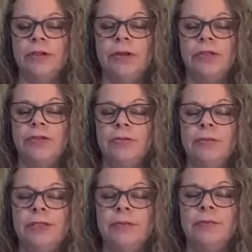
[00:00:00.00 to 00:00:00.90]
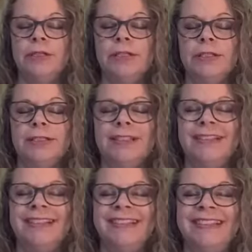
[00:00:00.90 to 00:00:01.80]
Sorry, doing my symbols.
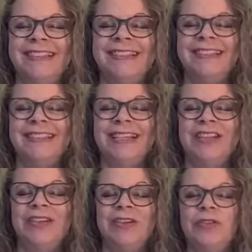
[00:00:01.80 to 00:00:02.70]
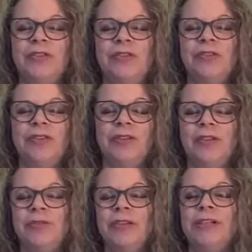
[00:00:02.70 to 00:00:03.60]
There are th there
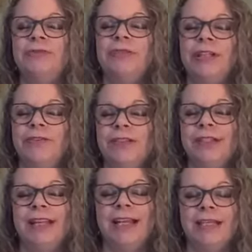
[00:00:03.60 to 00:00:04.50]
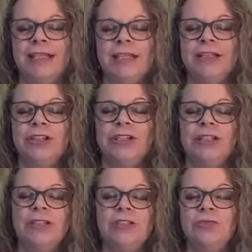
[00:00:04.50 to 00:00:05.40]
are three different levels that I teach. I
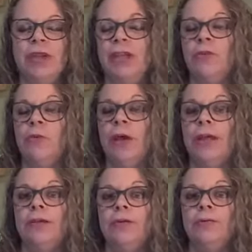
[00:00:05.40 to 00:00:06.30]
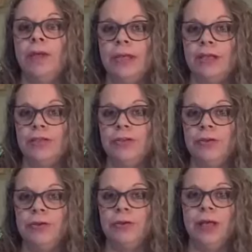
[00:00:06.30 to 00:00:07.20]
teach Reiki one, Reiki
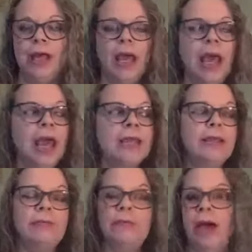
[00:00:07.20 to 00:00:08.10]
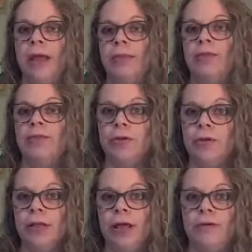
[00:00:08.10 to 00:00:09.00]
two, and then my
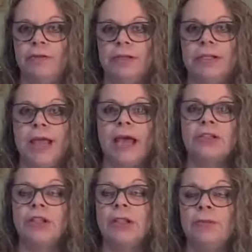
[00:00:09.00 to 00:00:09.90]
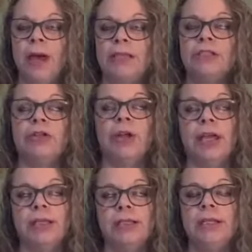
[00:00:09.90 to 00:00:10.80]
third level is actually the master
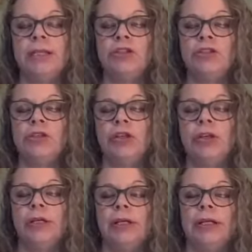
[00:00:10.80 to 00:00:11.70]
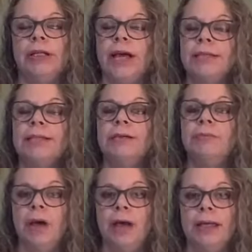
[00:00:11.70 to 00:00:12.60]
and teacher class
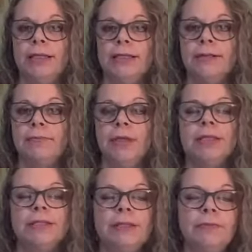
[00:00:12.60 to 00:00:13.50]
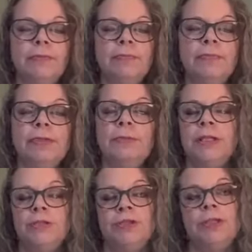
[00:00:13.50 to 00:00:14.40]
combined. Some, some
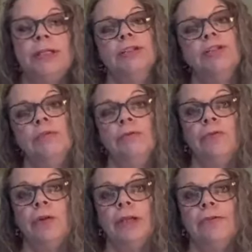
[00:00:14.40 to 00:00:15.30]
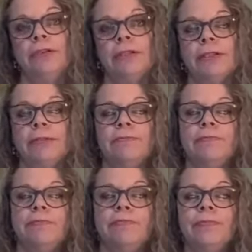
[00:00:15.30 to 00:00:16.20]
teachers teach it in four levels.
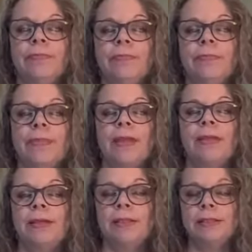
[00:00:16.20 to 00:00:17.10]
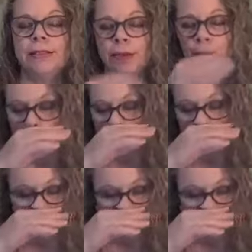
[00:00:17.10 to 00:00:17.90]
And so,